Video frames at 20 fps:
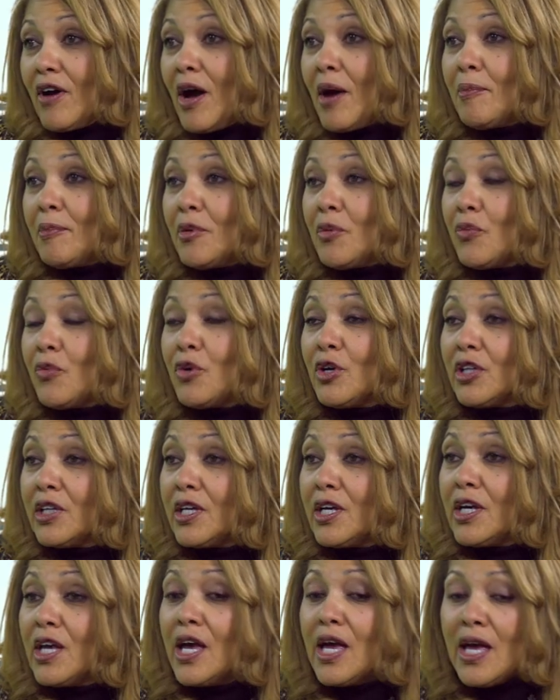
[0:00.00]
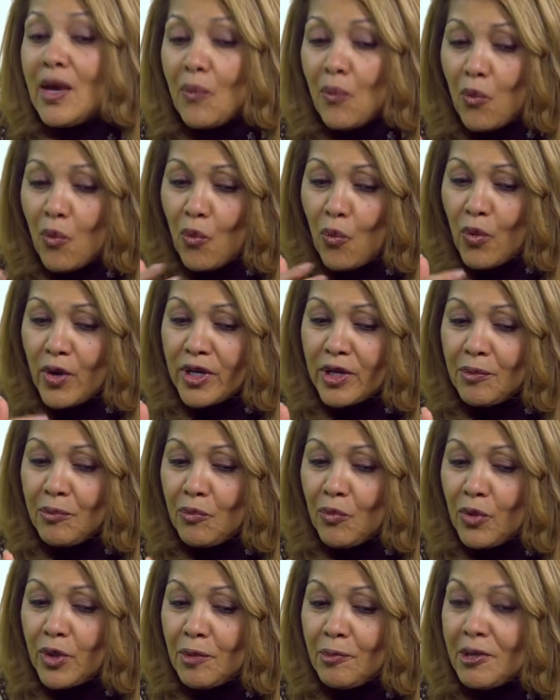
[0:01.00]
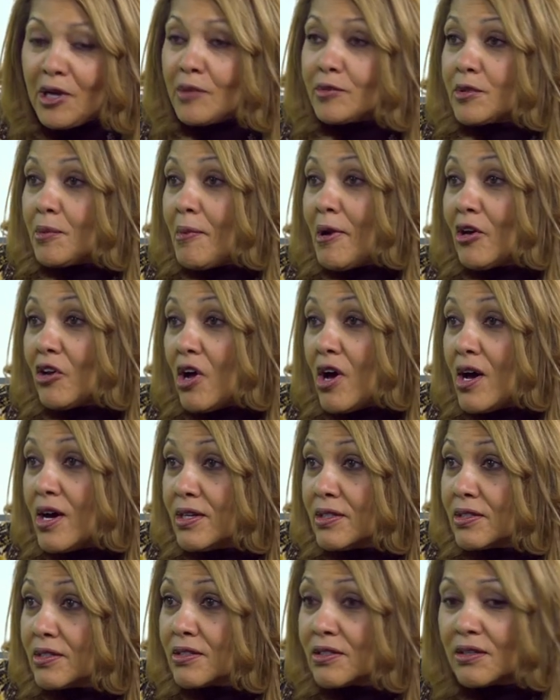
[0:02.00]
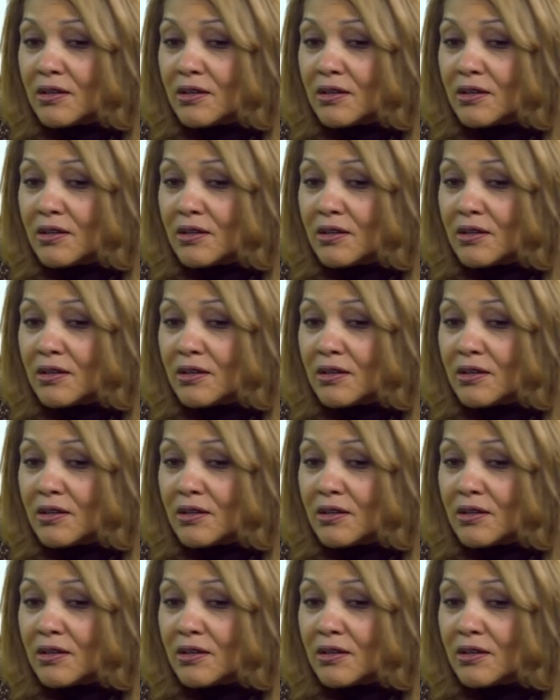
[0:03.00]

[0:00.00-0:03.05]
I mean, really, when it becomes about us,